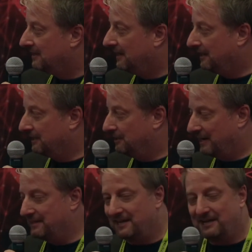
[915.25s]
You
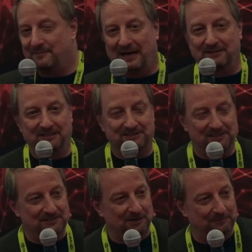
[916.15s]
might think about this
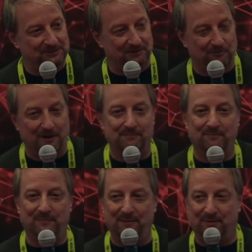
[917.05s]
in terms of
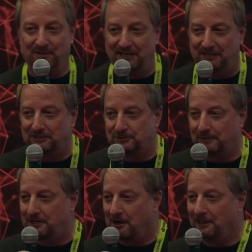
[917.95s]
what people in
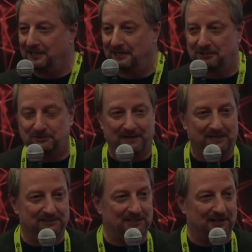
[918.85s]
industry call an industry
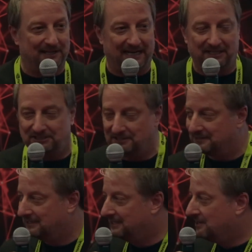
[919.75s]
consolidation,